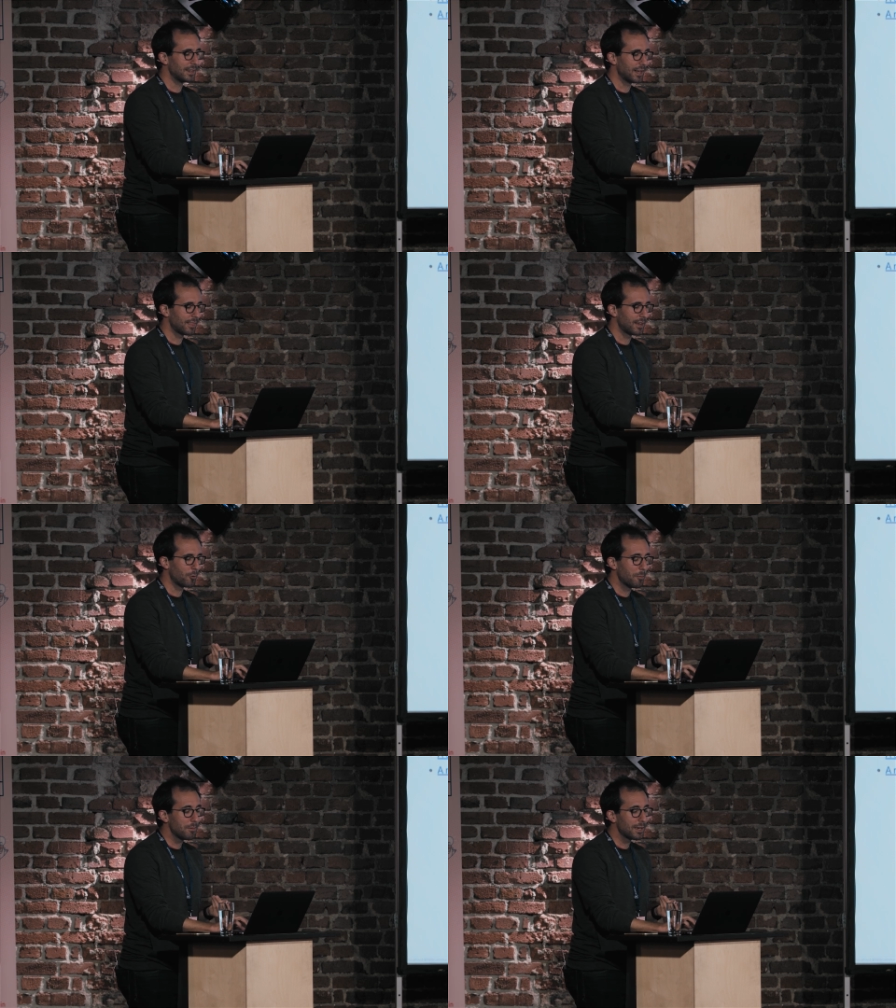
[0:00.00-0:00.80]
And I thought,
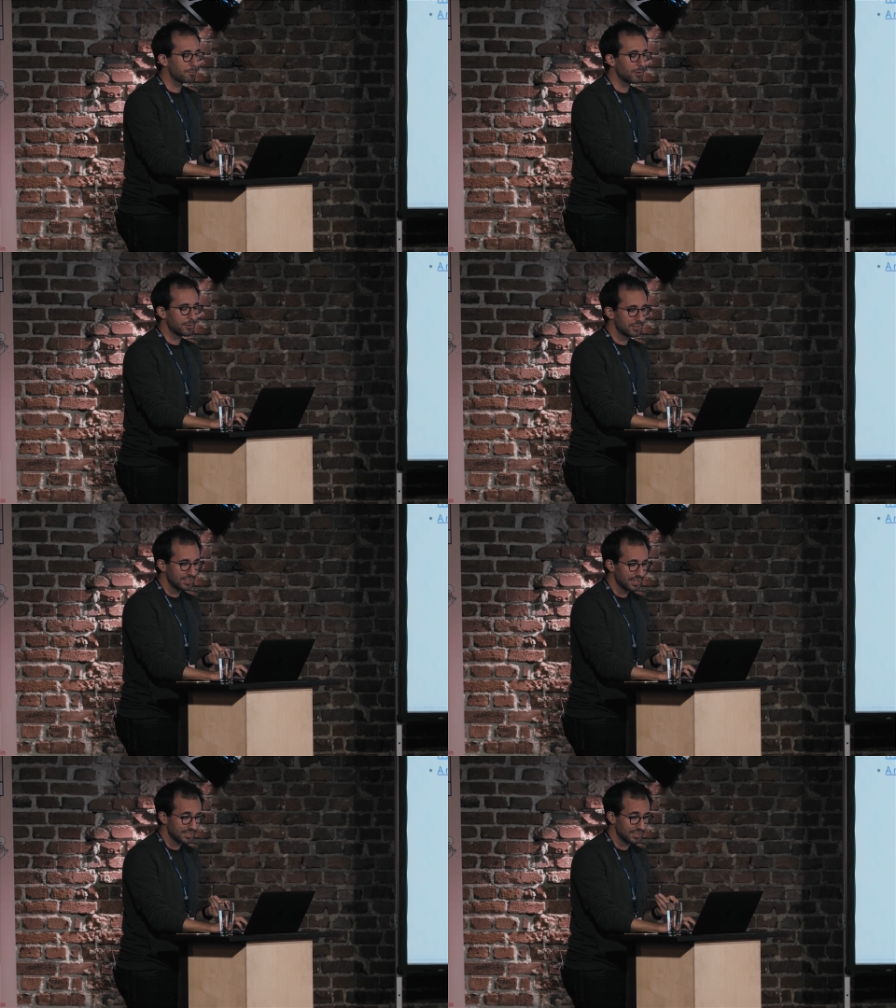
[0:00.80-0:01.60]
well, maybe I could play with
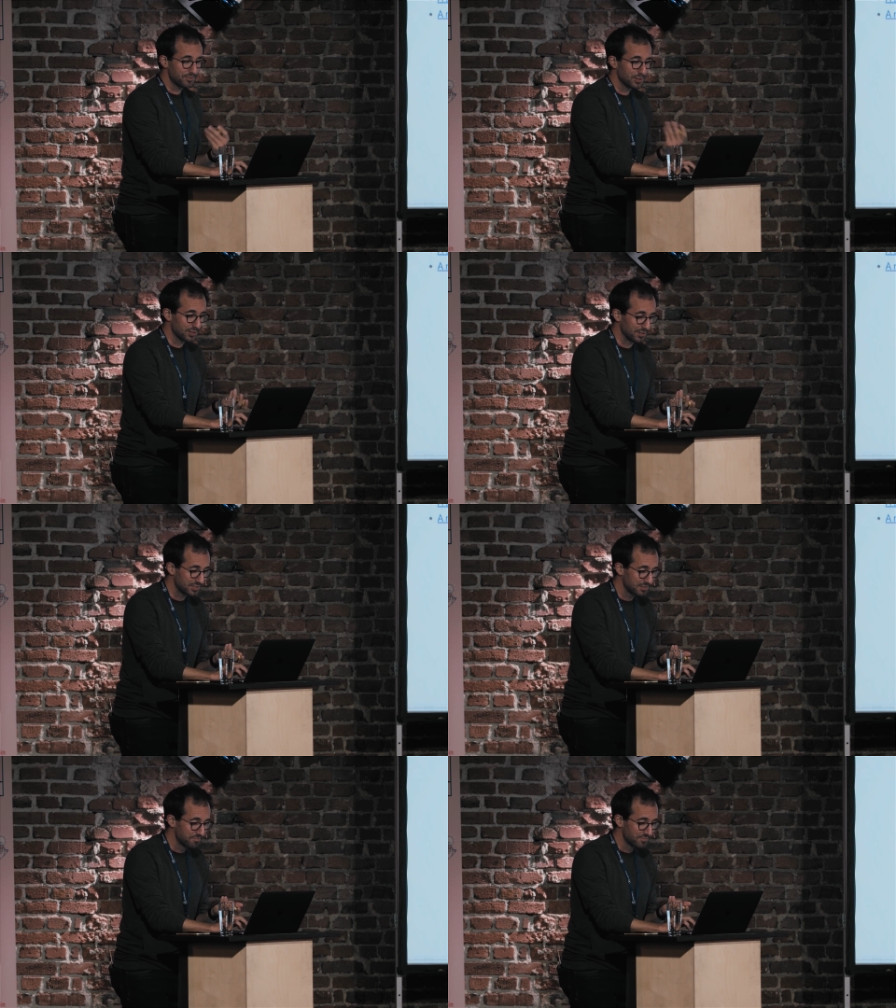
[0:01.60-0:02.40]
CSS
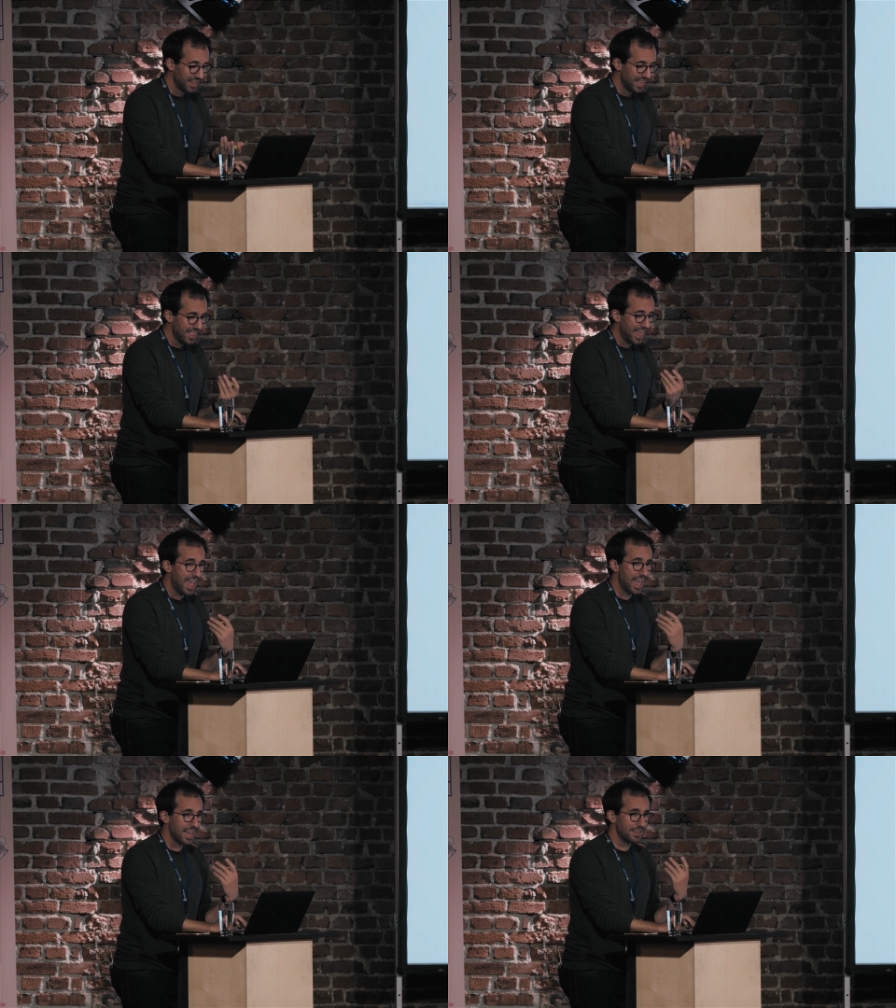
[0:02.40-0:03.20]
filters
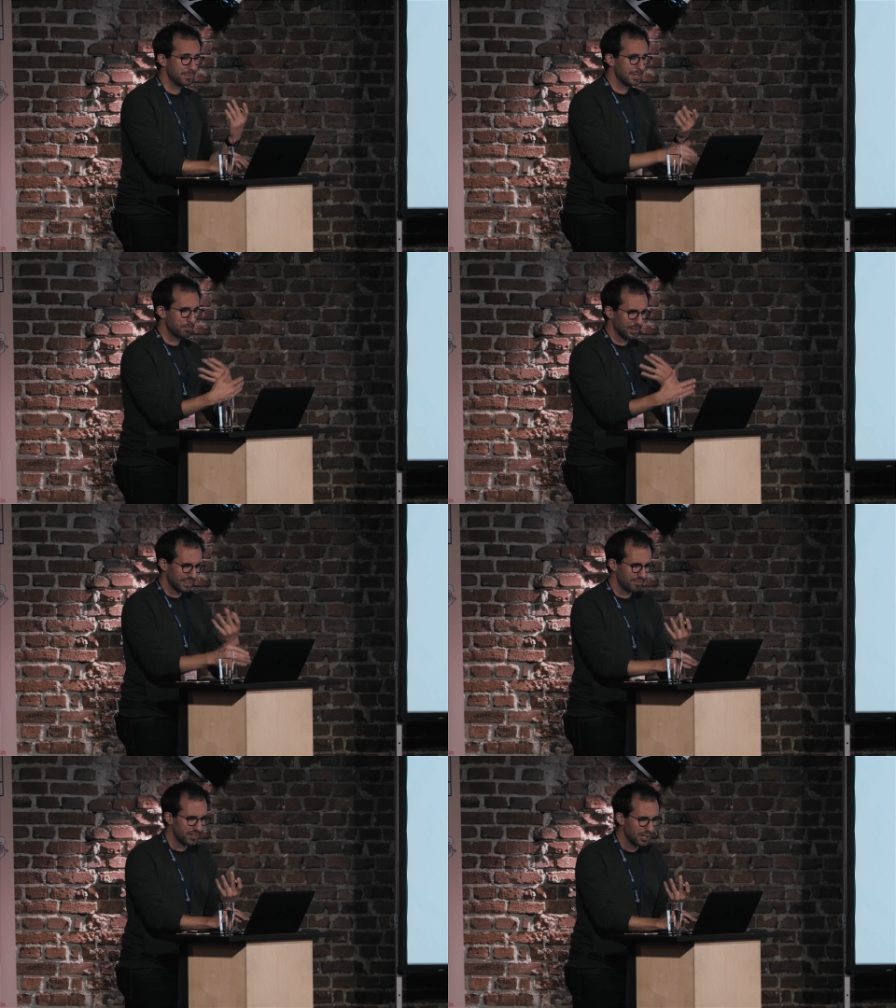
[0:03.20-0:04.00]
and
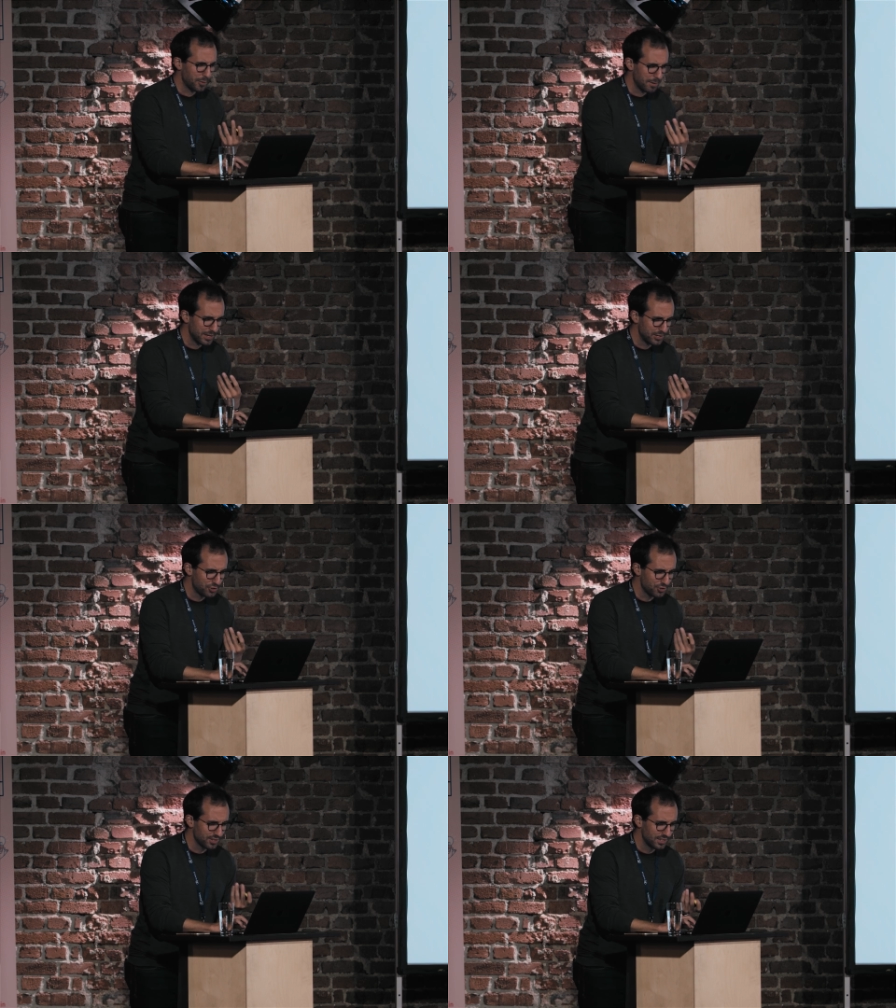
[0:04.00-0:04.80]
manipulate the video
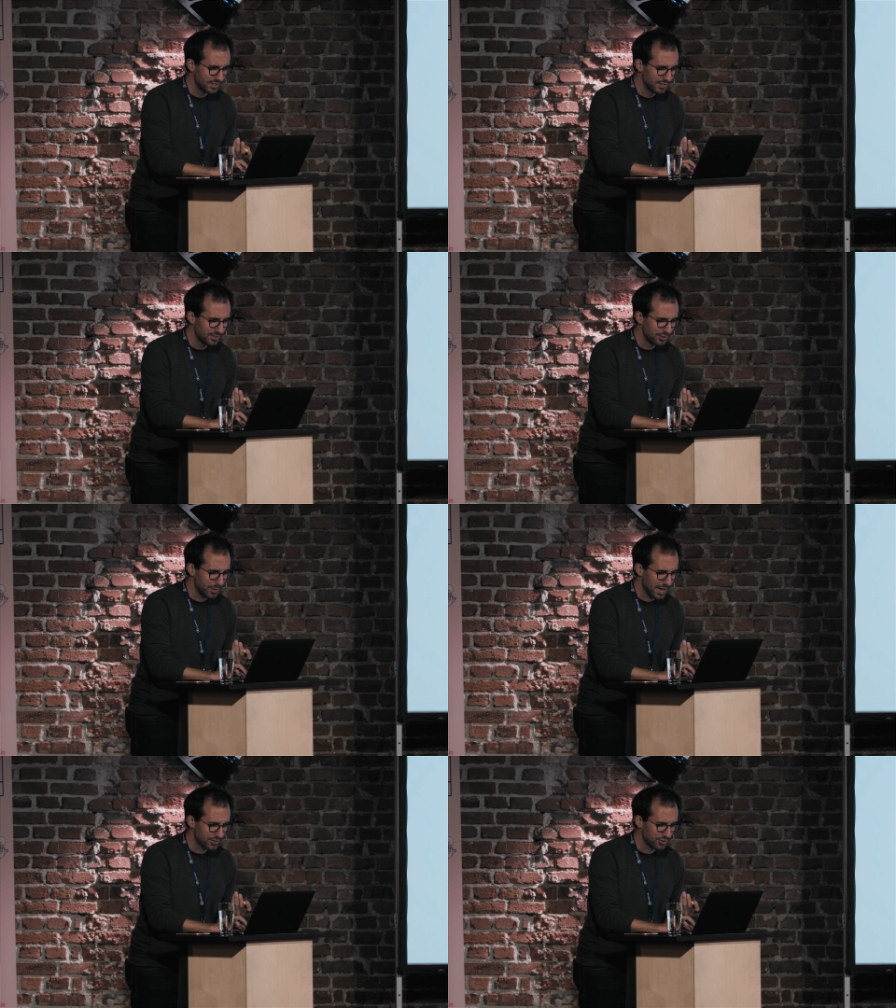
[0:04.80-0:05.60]
image
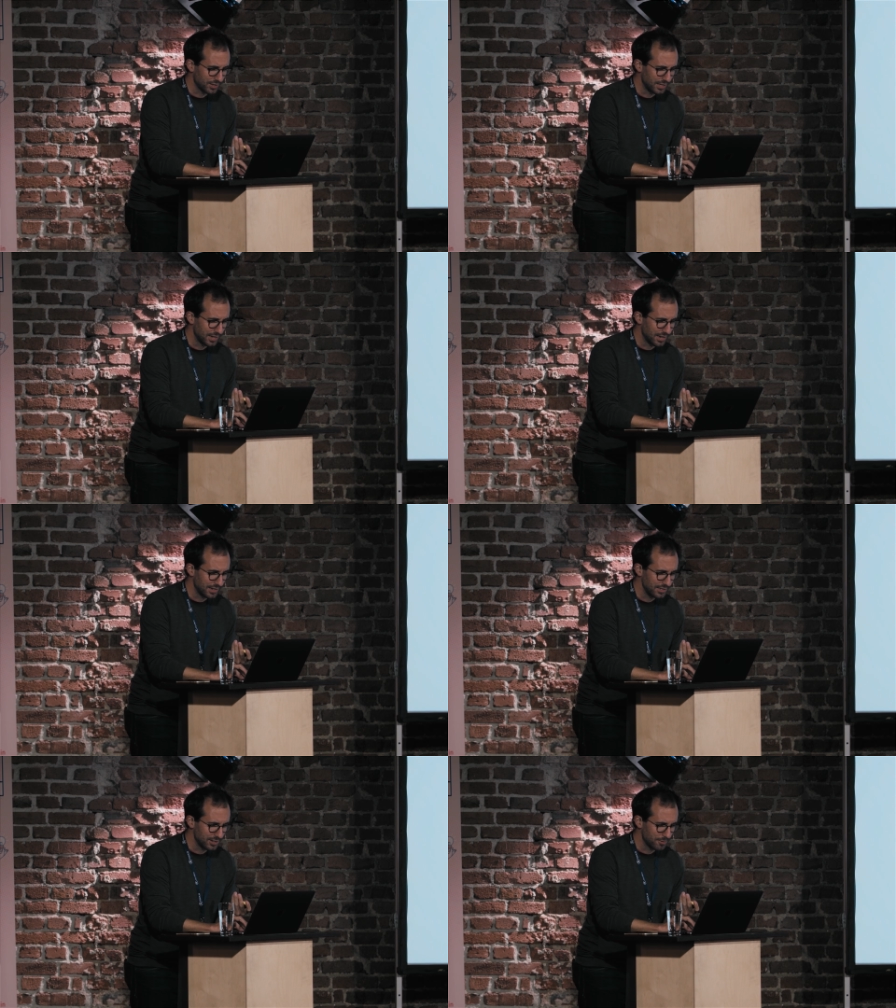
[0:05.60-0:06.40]
to actually,
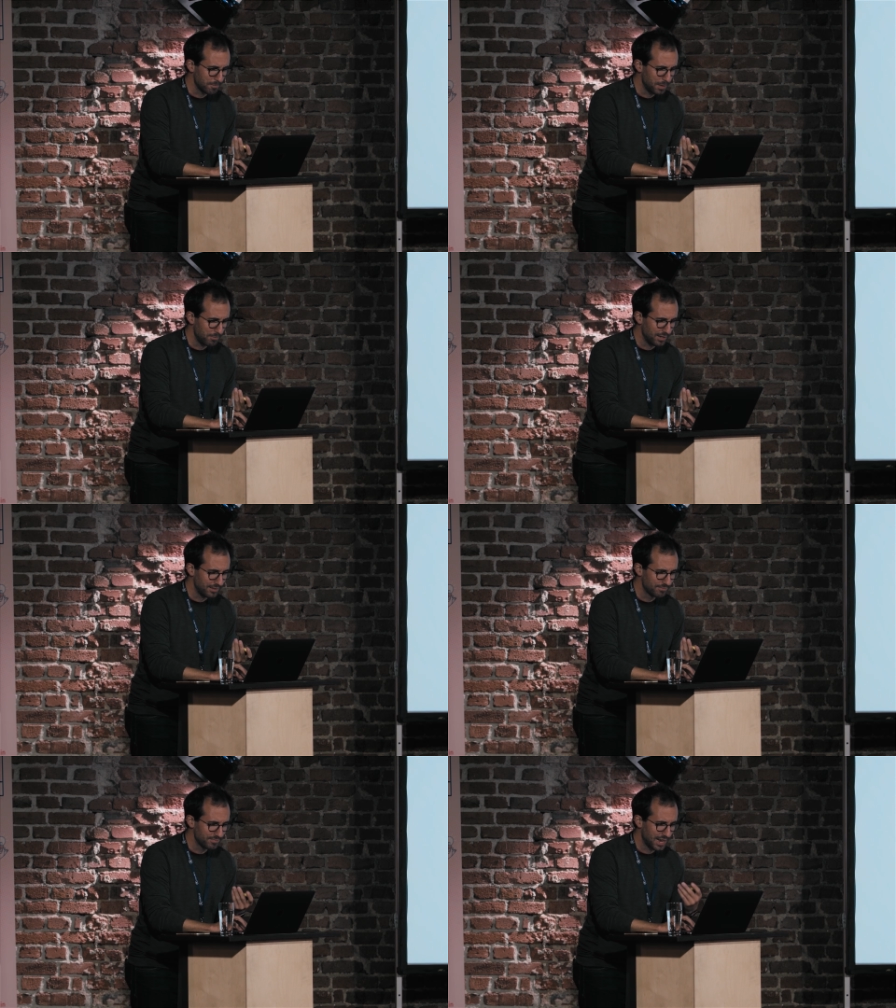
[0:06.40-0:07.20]

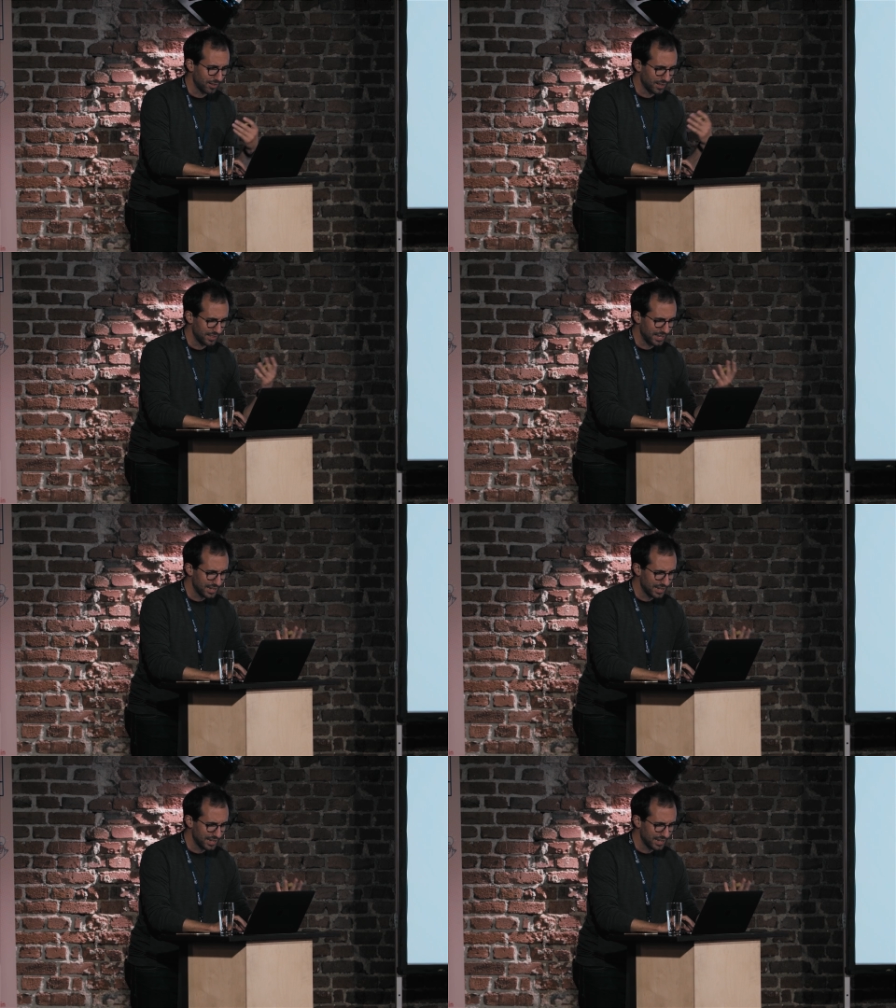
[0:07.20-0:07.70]
maybe outline the